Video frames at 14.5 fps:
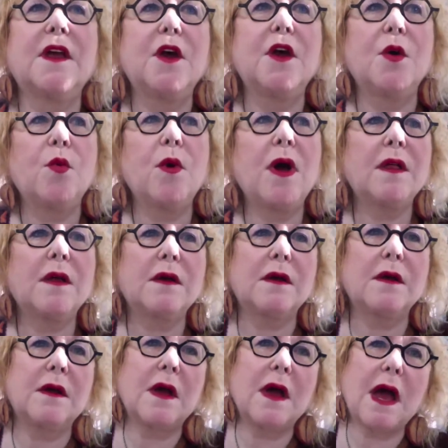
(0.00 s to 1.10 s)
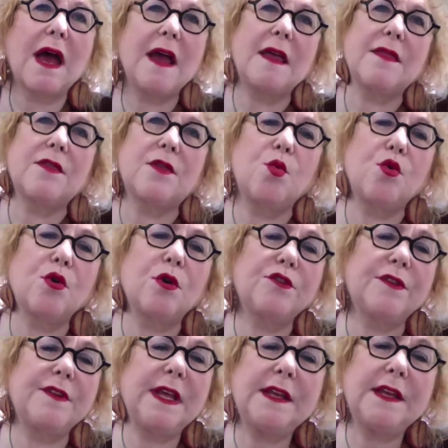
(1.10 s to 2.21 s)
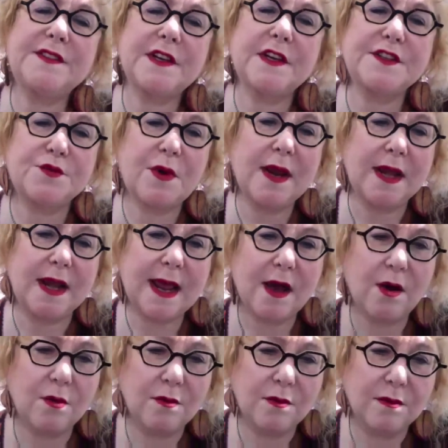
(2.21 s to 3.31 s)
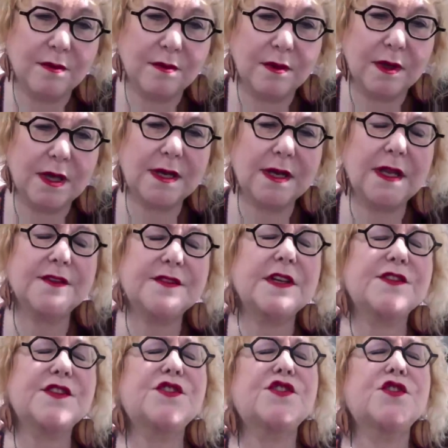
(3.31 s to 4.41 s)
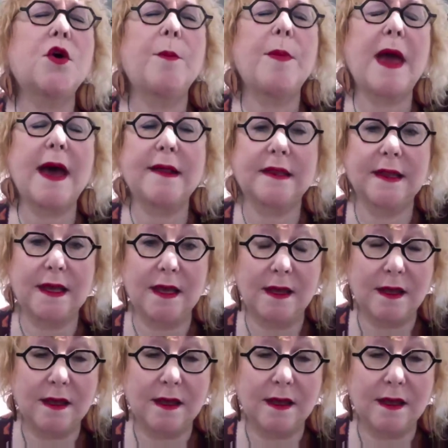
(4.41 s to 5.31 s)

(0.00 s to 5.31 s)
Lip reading: Well, the world needs us right now. It needs us so badly.